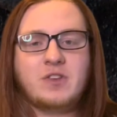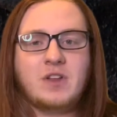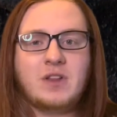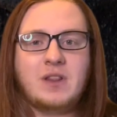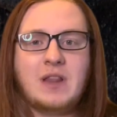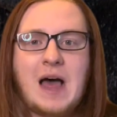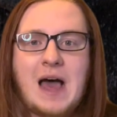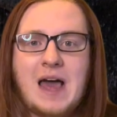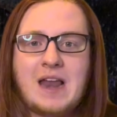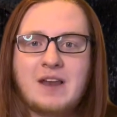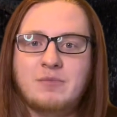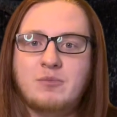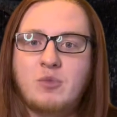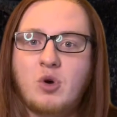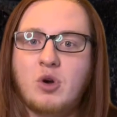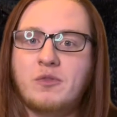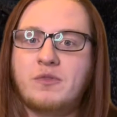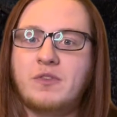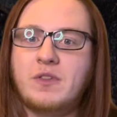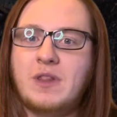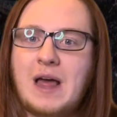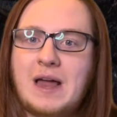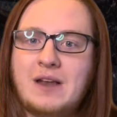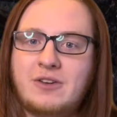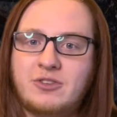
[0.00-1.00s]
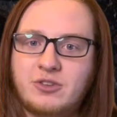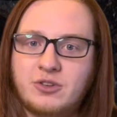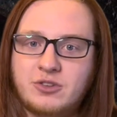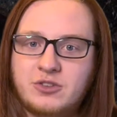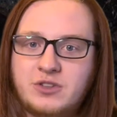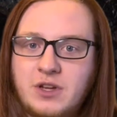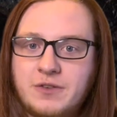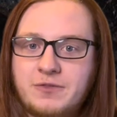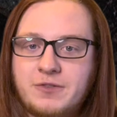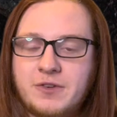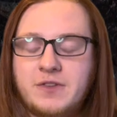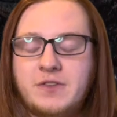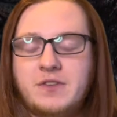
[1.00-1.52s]
a lot of morphological
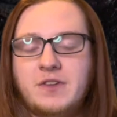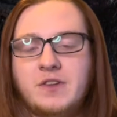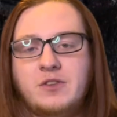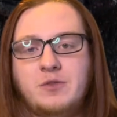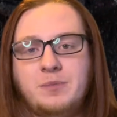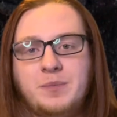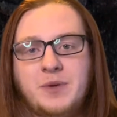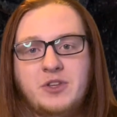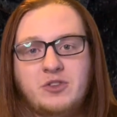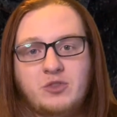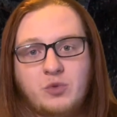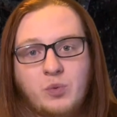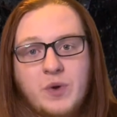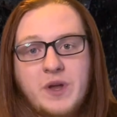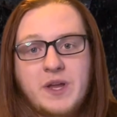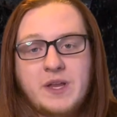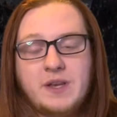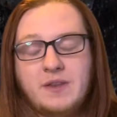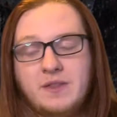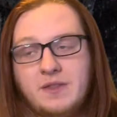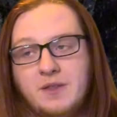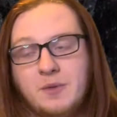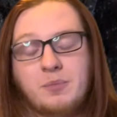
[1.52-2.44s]
differences between